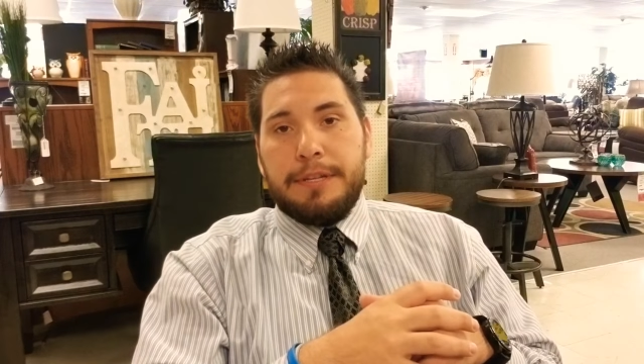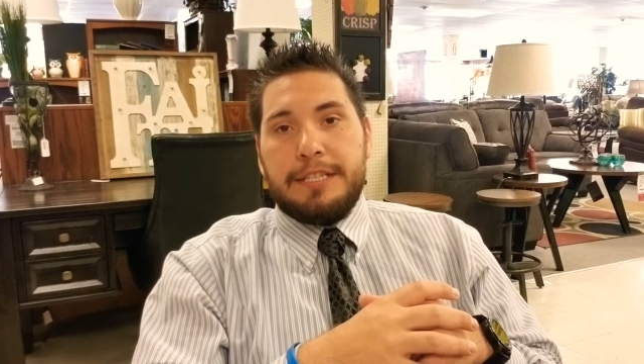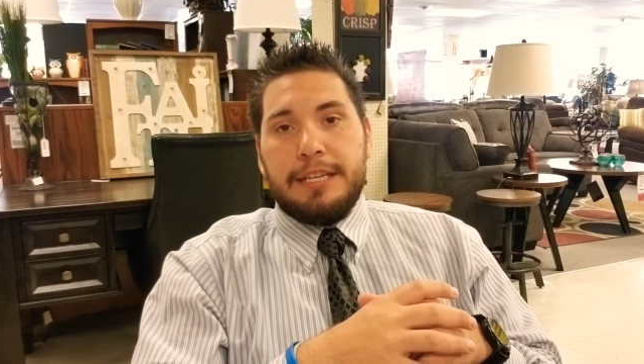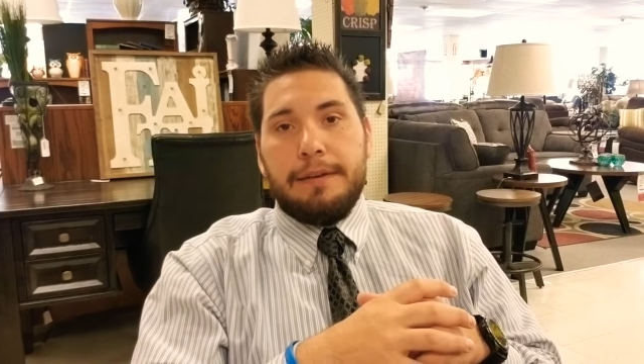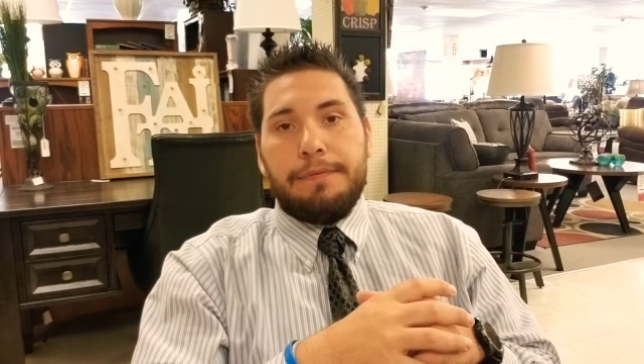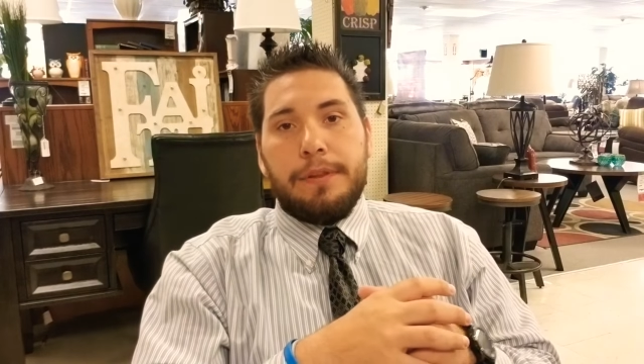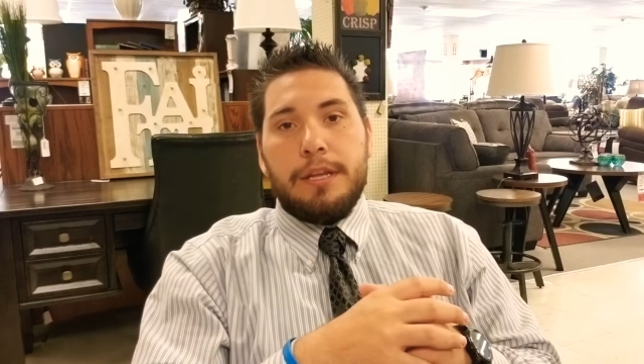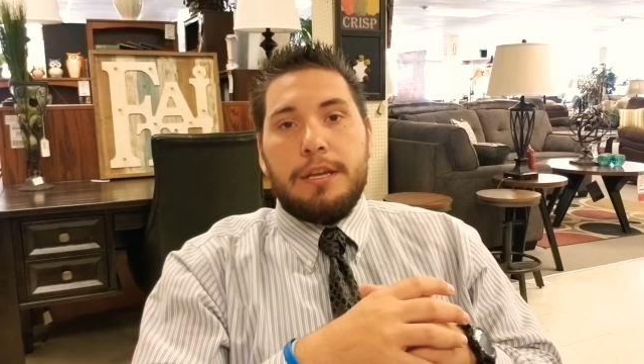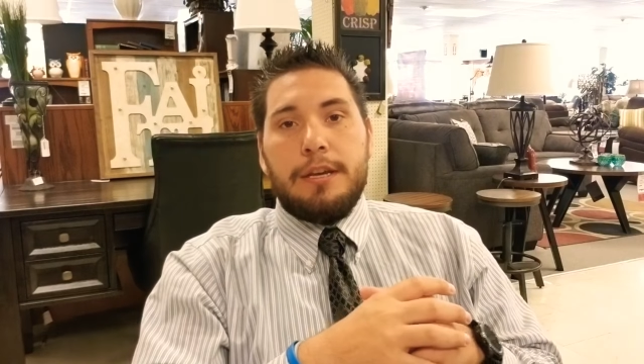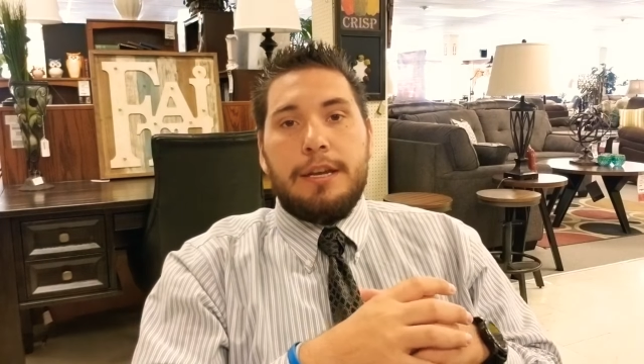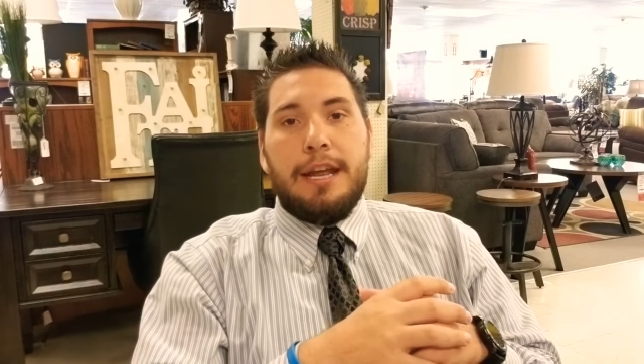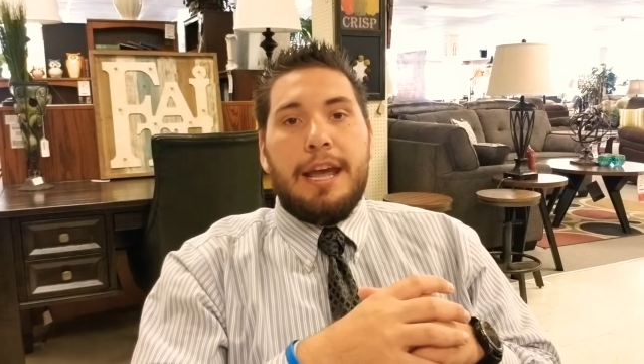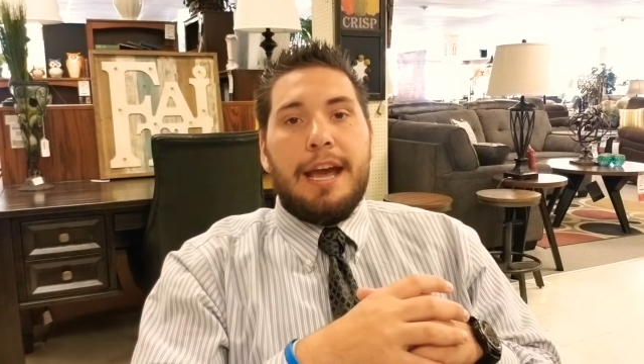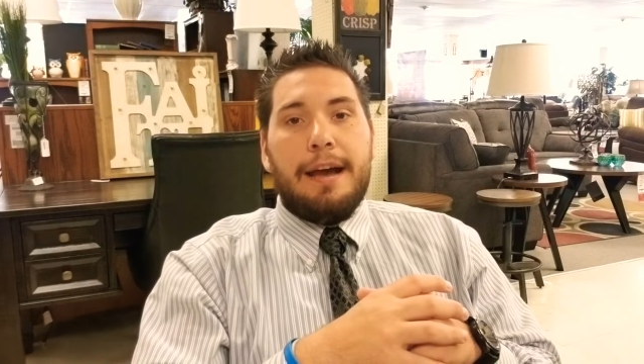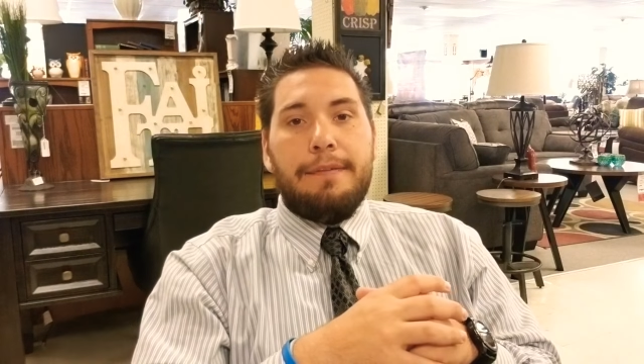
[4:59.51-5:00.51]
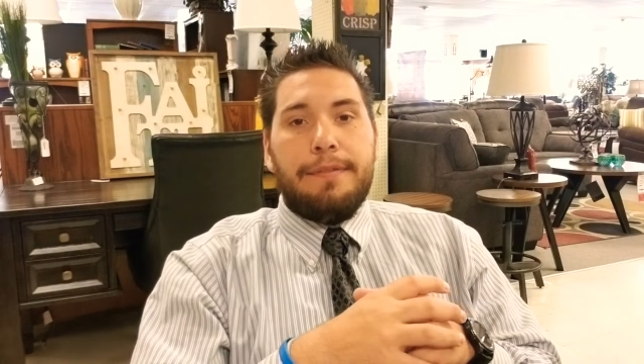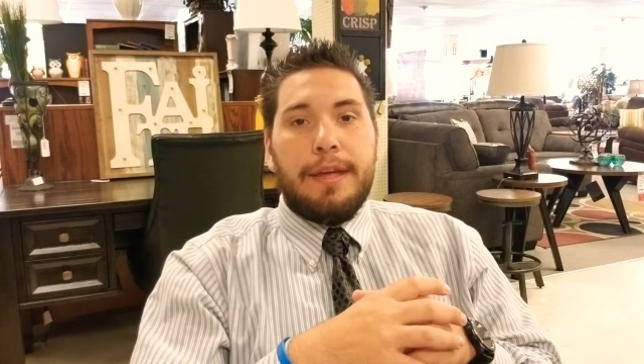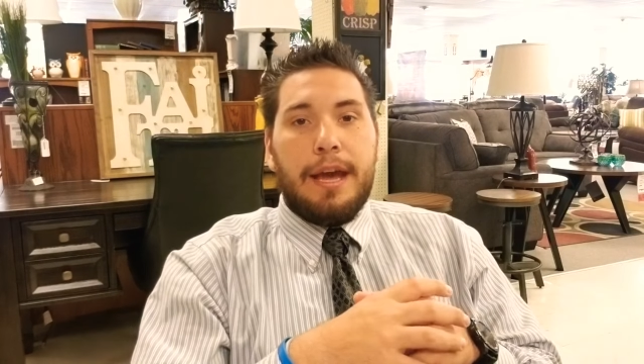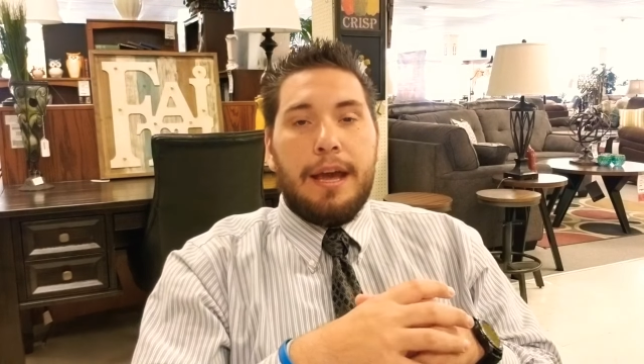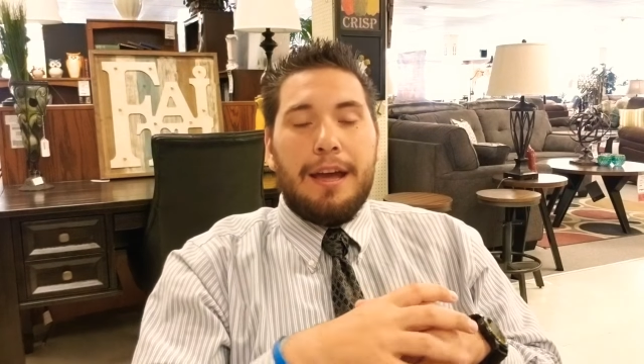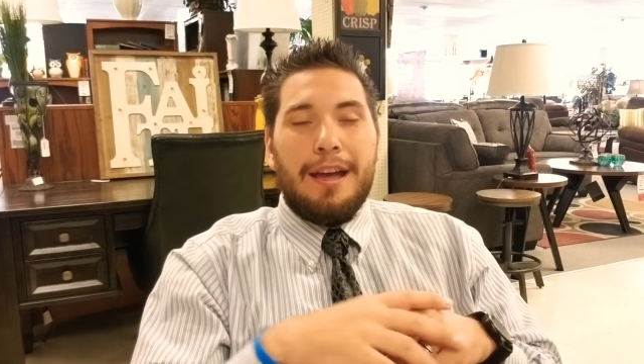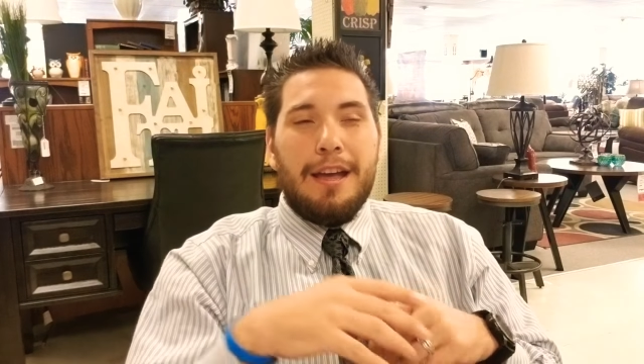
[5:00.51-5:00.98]
it's definitely good to have
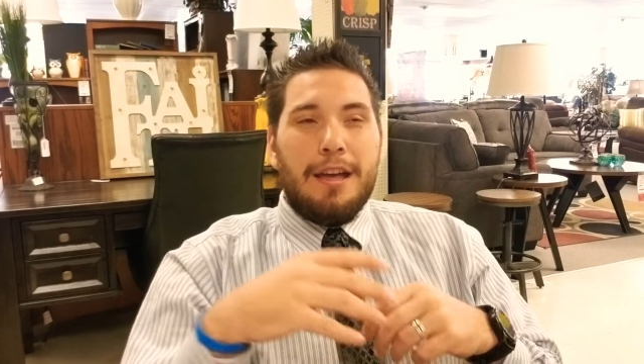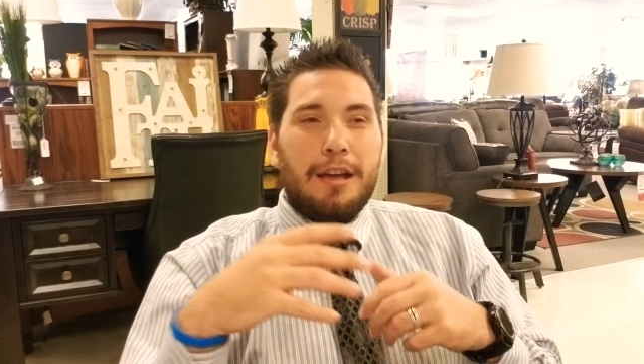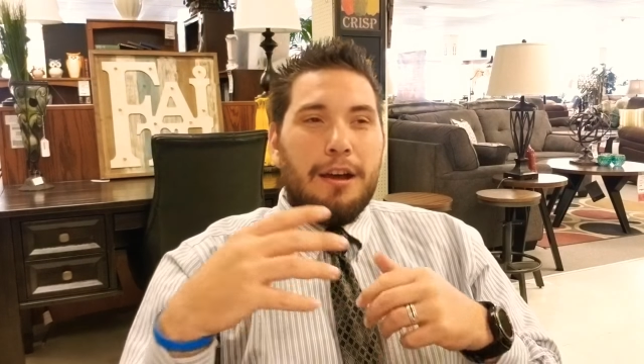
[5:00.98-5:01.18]
that.